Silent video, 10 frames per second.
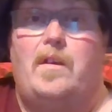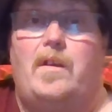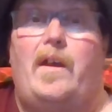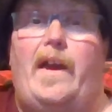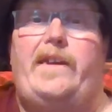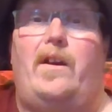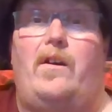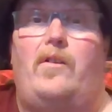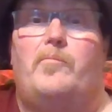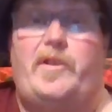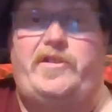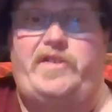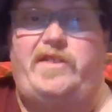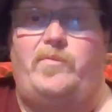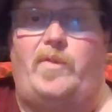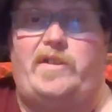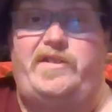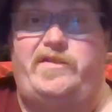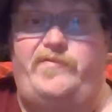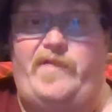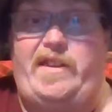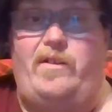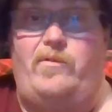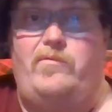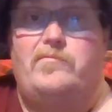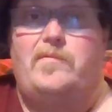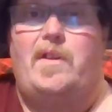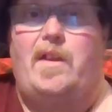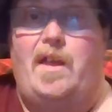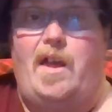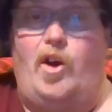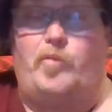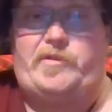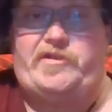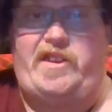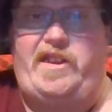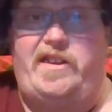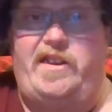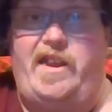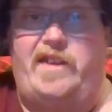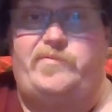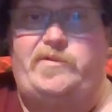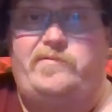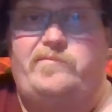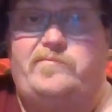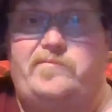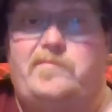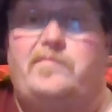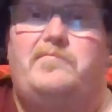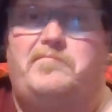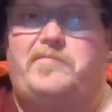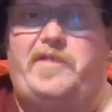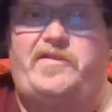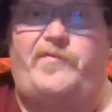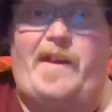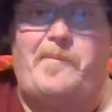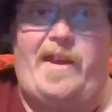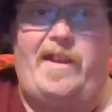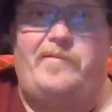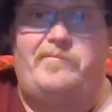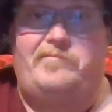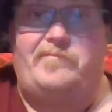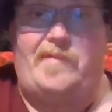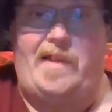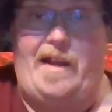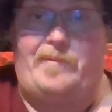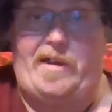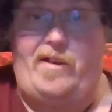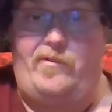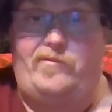Hey y'all, appreciate you watching this video. Hope to see you in the next one. This is Fat Man. I'm gone.